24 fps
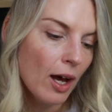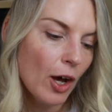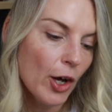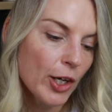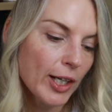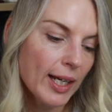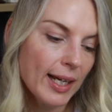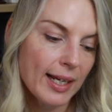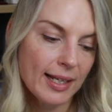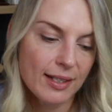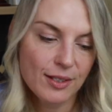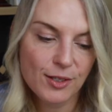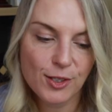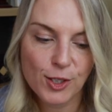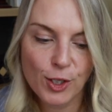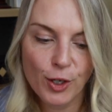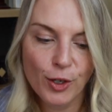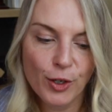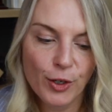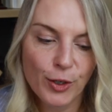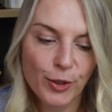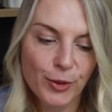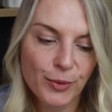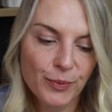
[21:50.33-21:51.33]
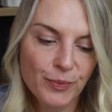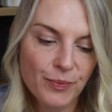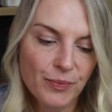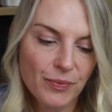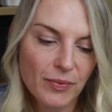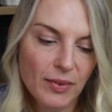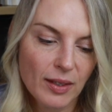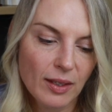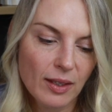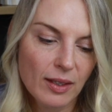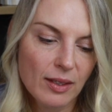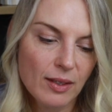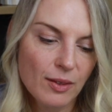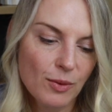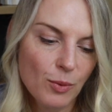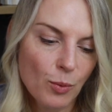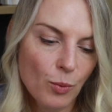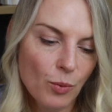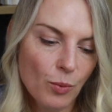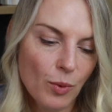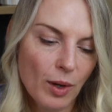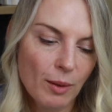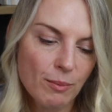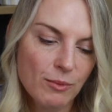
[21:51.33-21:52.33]
Okay, so
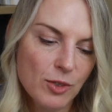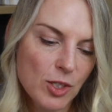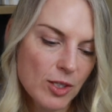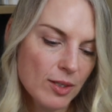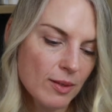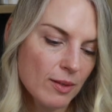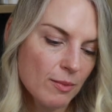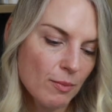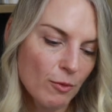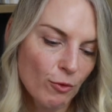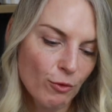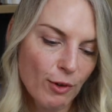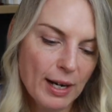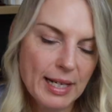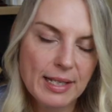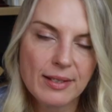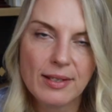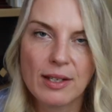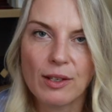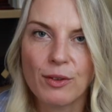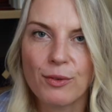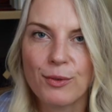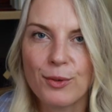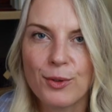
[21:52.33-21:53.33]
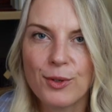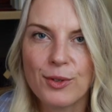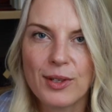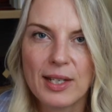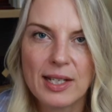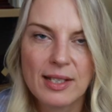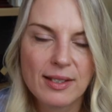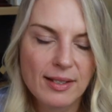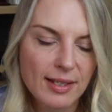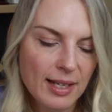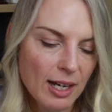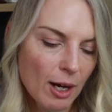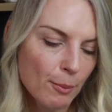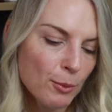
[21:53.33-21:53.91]
I'm just racing through these now.